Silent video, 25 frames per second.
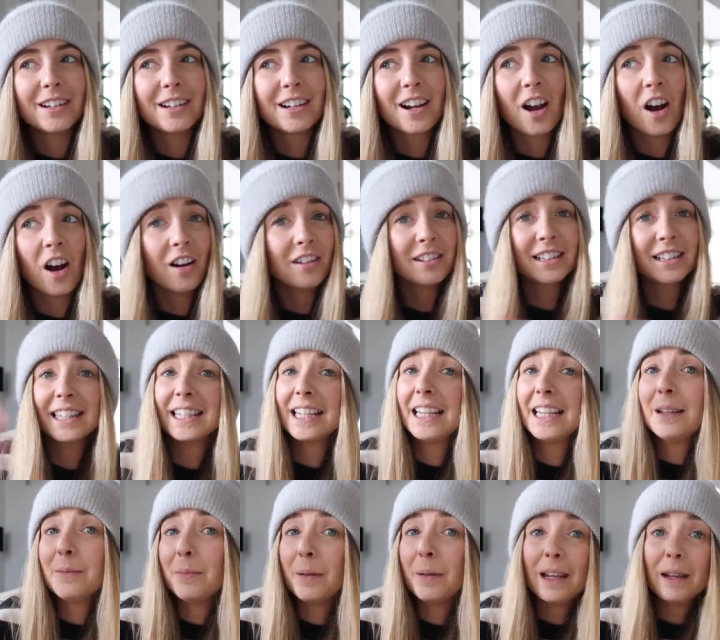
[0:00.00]
Can't
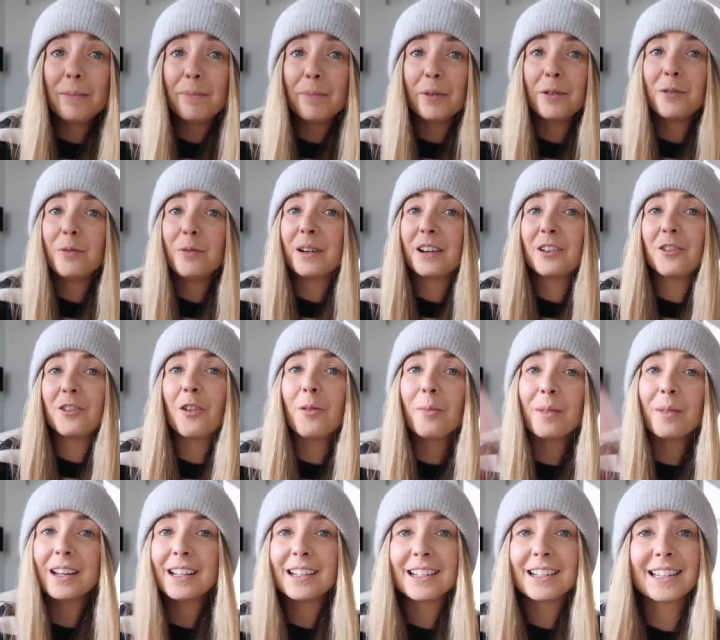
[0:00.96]
see people we
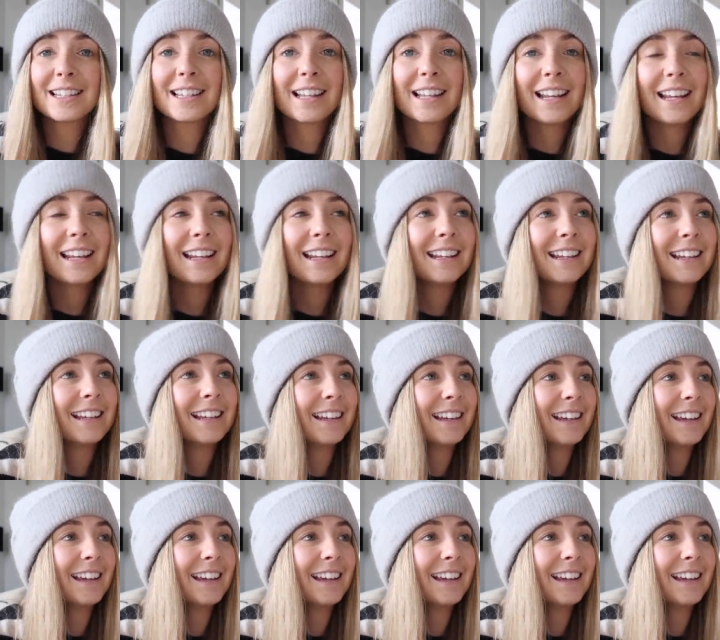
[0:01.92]
normally see